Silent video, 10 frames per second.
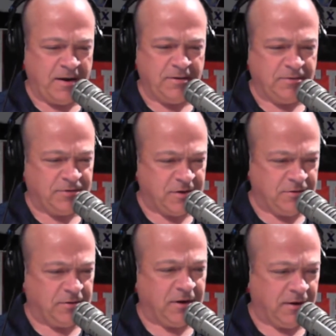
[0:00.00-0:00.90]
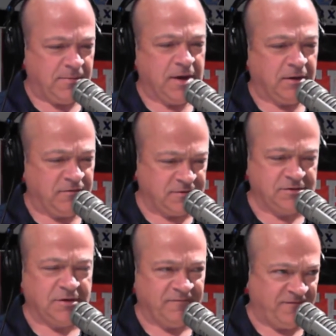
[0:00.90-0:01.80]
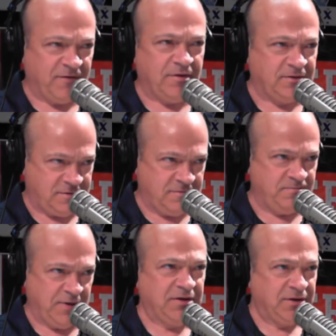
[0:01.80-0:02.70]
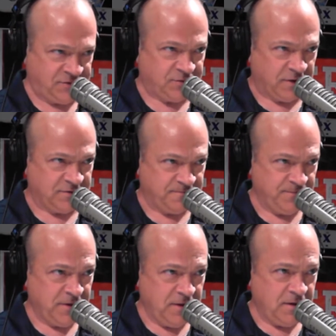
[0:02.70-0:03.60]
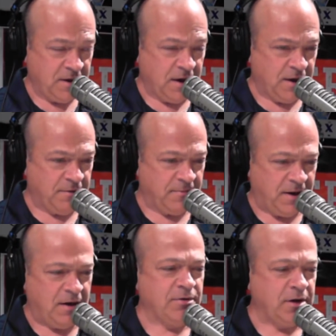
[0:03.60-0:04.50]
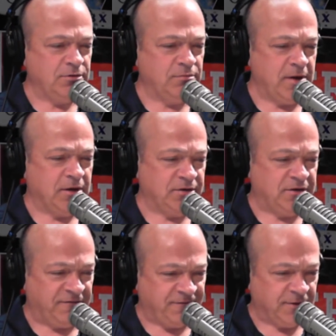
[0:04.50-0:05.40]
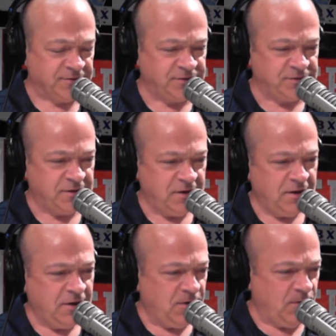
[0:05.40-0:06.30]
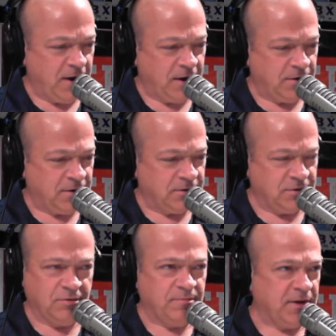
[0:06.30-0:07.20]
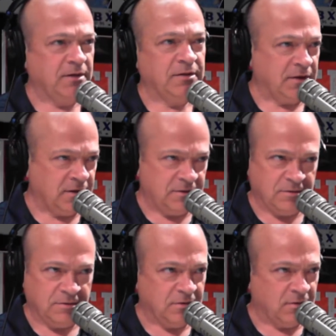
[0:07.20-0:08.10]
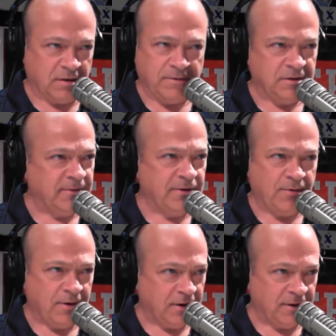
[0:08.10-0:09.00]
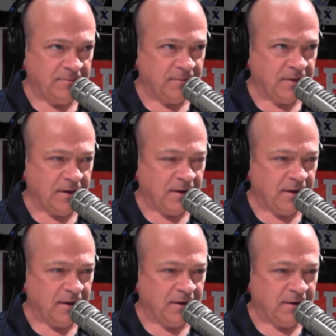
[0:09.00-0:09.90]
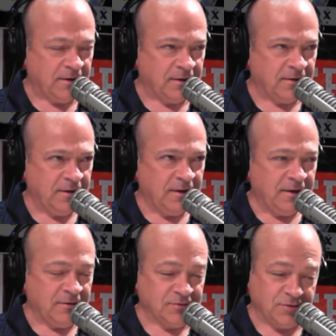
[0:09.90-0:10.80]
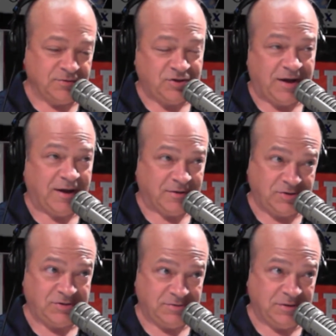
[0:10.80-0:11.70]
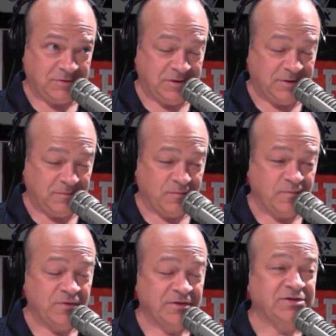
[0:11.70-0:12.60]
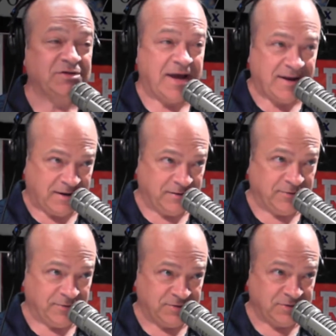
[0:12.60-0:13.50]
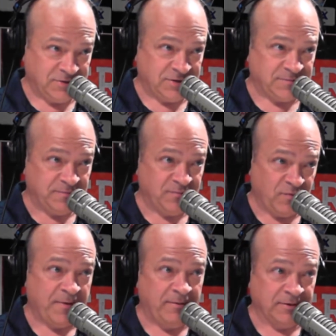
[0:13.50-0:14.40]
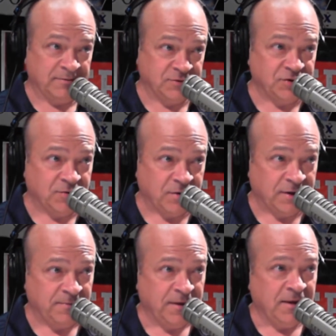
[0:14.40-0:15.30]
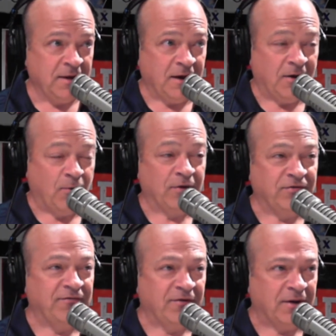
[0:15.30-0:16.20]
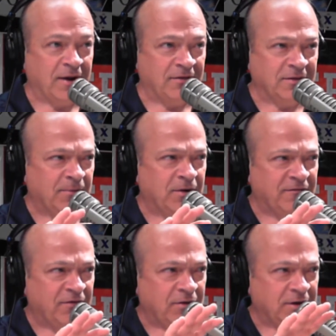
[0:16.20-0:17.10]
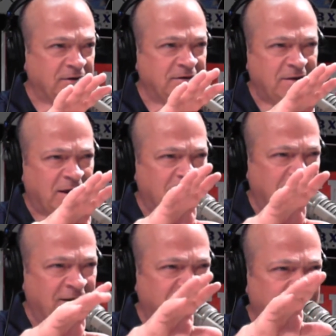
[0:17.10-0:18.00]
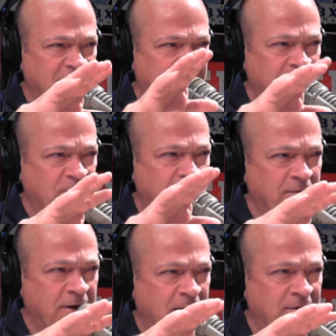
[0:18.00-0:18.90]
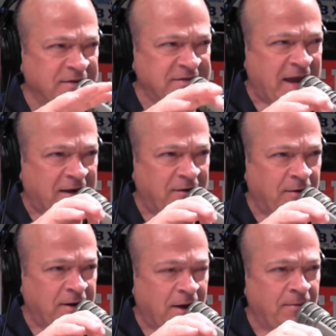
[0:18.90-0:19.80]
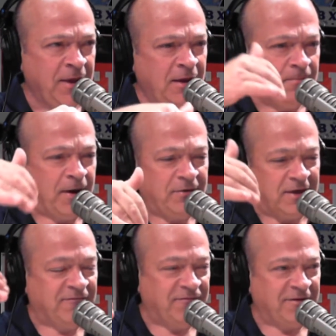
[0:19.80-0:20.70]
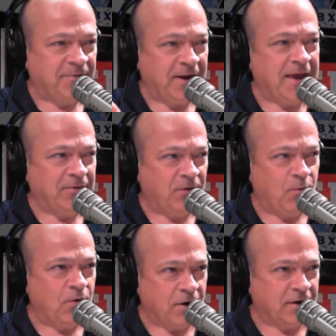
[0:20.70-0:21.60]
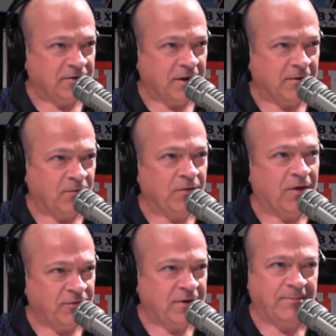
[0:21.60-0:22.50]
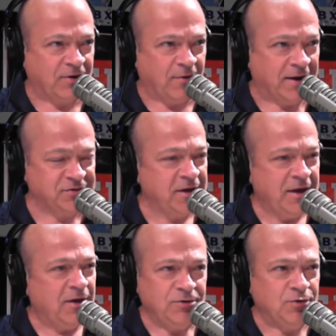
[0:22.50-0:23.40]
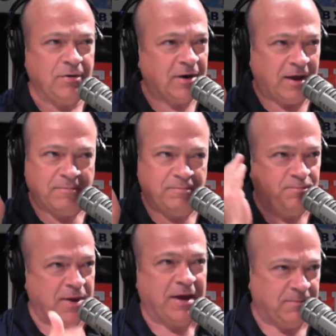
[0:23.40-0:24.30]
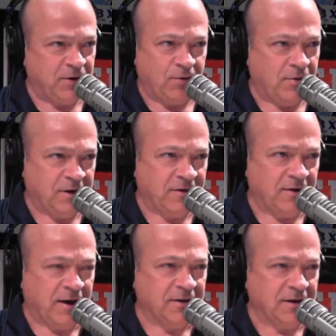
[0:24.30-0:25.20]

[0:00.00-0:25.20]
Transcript: How do you think you can make it? This is a very big district. Um, how can you make a difference when you would be in the you're, you're going to be in the minority? Certainly, and uh, there's a good chance that the the Senate loses its Republican majority uh, or at the very, I think they might have already done that. I forget about where we are exactly right now, but they've they've been able to work uh, with other Democrats. You're in a big minority there.